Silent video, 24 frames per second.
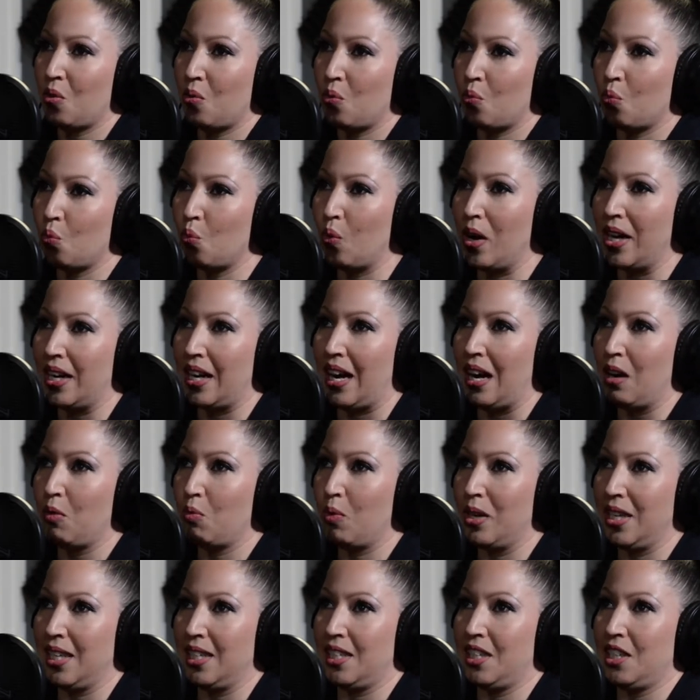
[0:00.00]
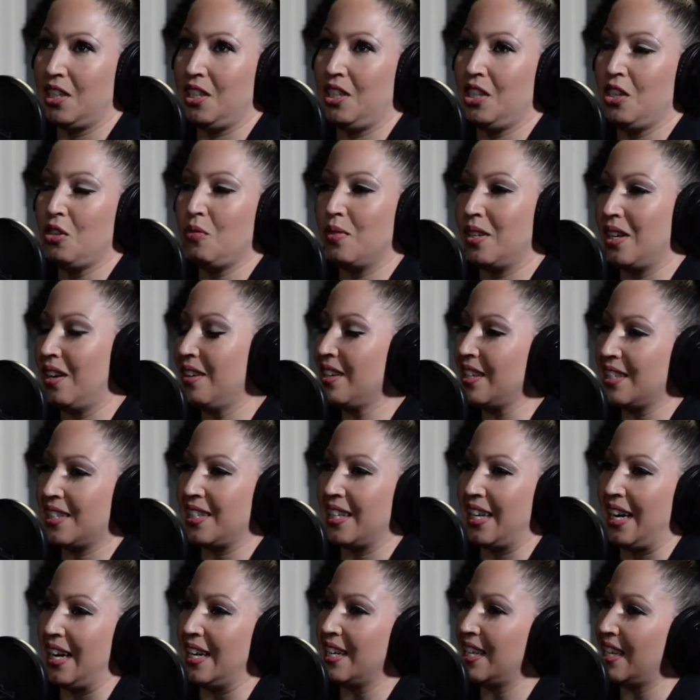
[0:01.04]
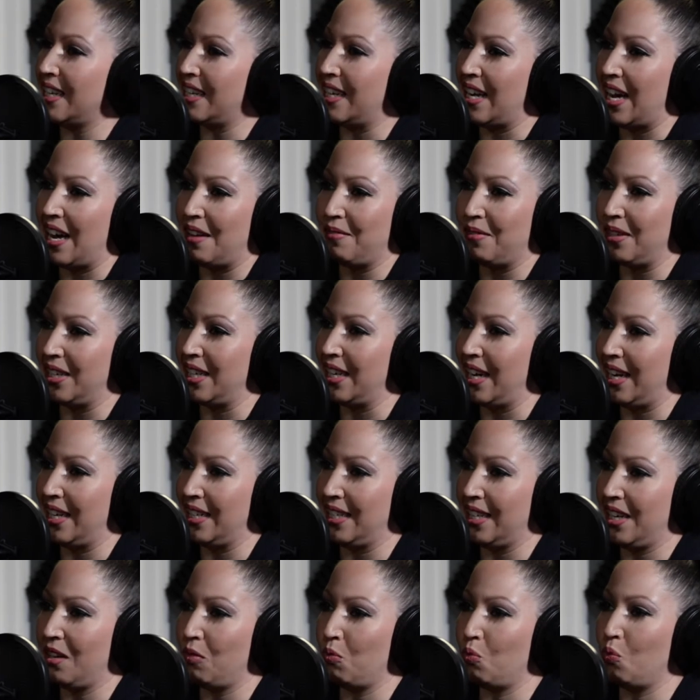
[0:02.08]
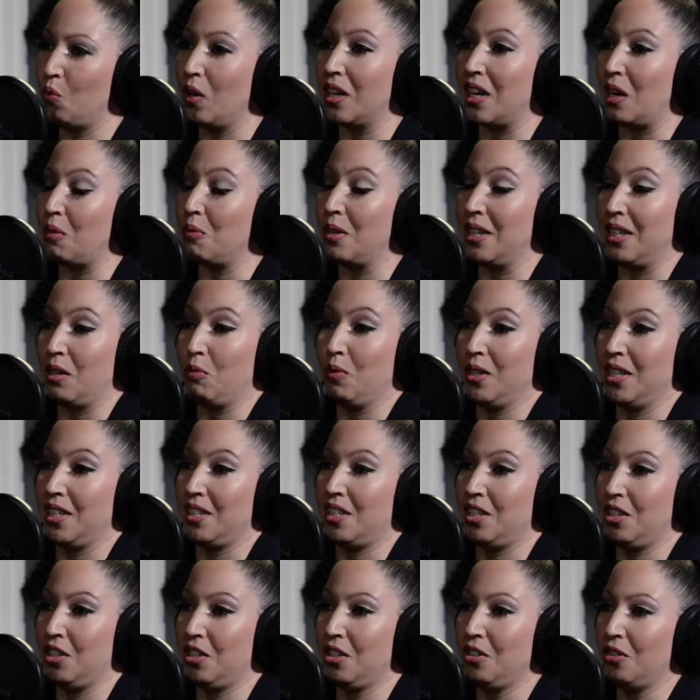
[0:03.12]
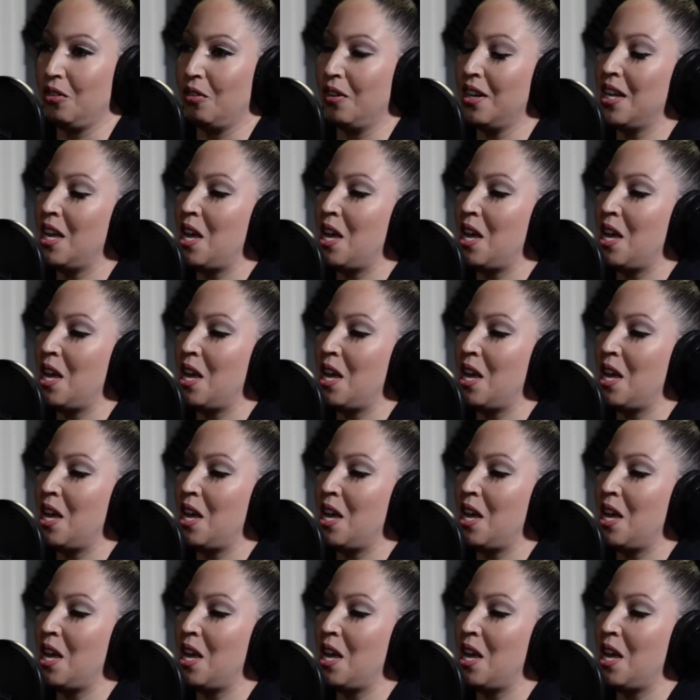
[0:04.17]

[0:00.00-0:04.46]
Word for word: what I wanted to do, and honestly, I didn't have any idea of what I really wanted to do.